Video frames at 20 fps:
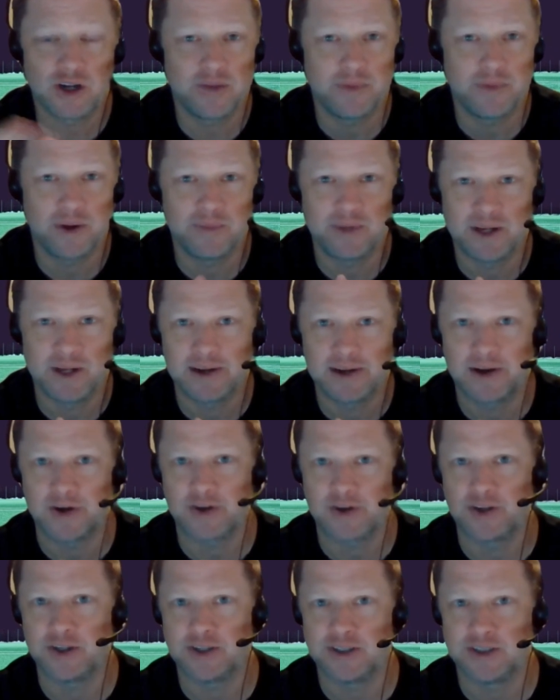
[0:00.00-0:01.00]
I mean,
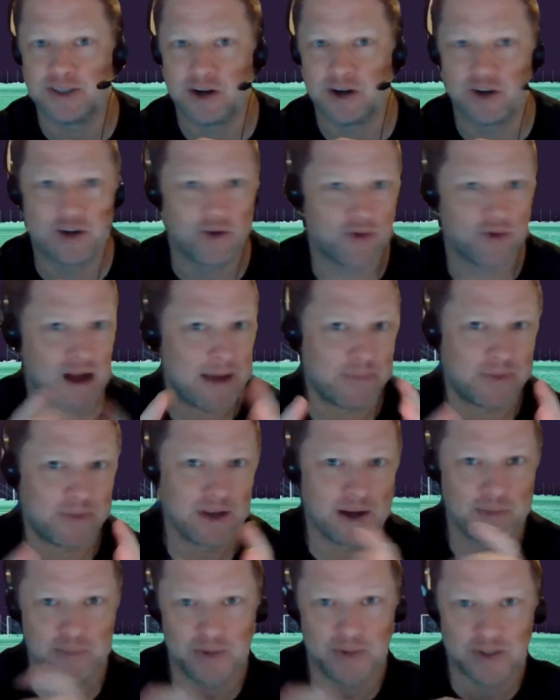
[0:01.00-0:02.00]
are you wrapped
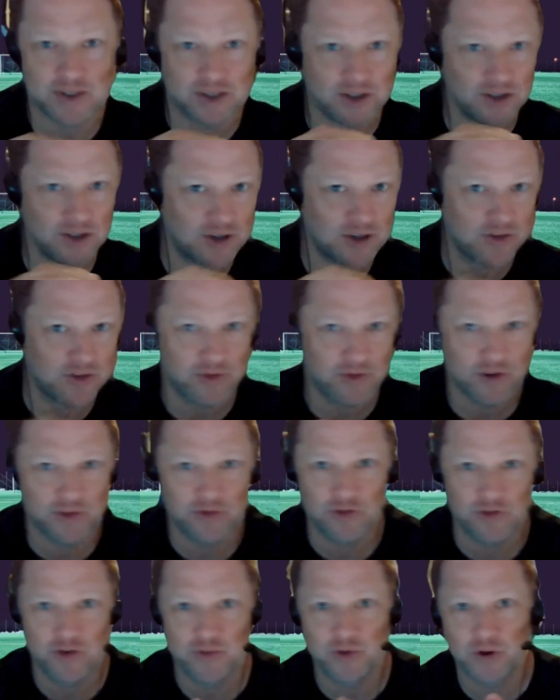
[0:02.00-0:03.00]
up? You still looking for a
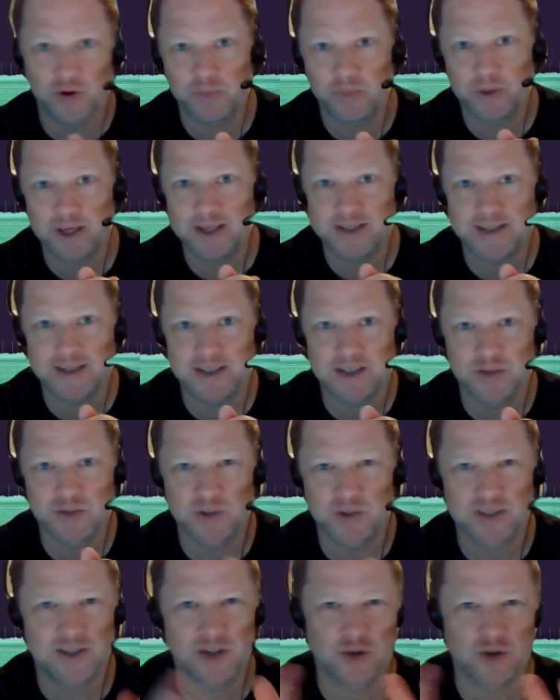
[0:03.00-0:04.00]
few more pieces?
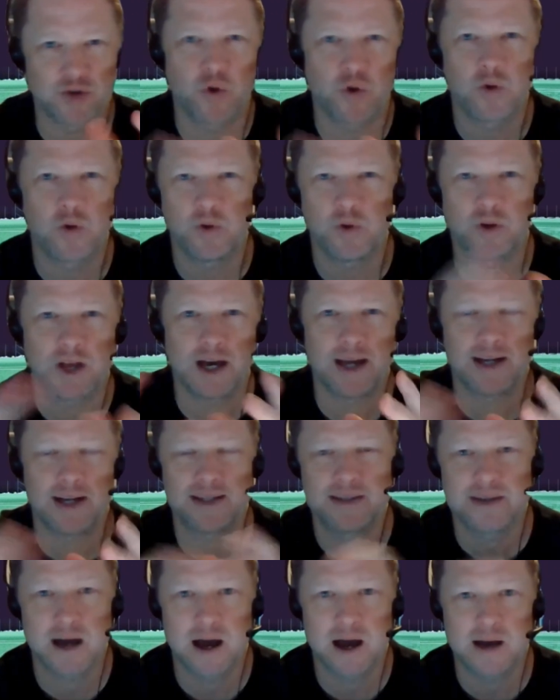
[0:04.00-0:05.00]
What's your normal kind
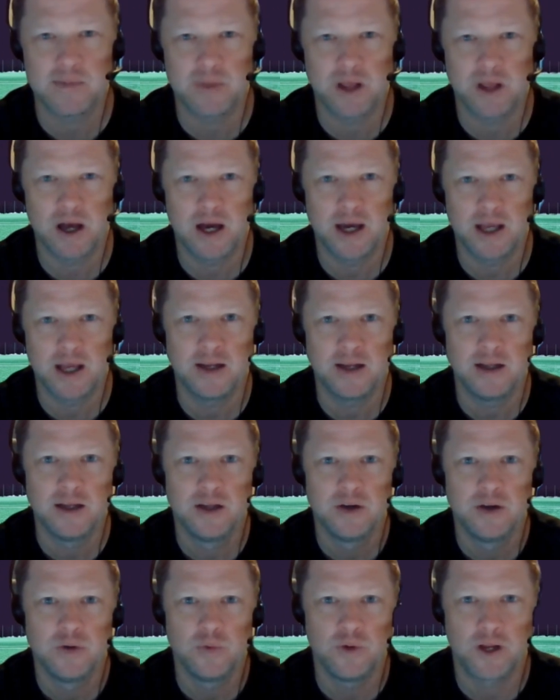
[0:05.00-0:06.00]
of timeline
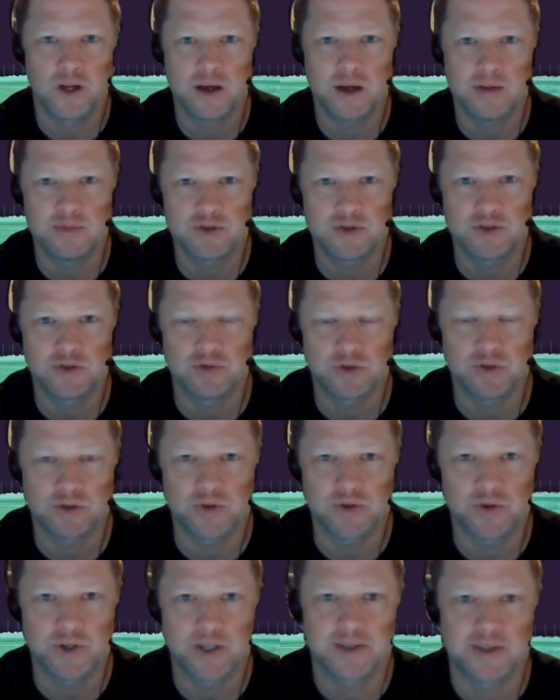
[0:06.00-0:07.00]
when it comes to
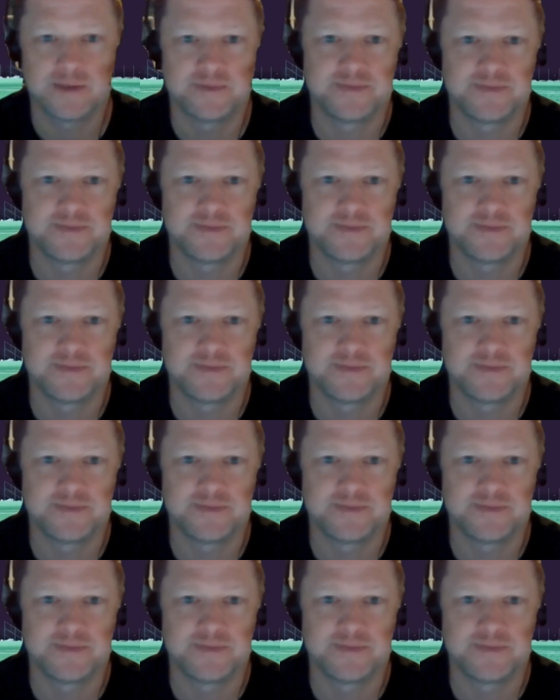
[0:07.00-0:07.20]
recruiting?